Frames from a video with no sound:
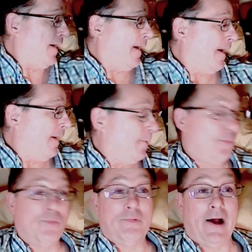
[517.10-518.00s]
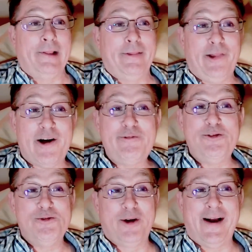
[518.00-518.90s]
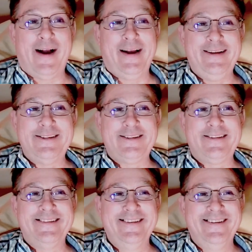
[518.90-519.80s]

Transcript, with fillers: Uh, I I love you guys.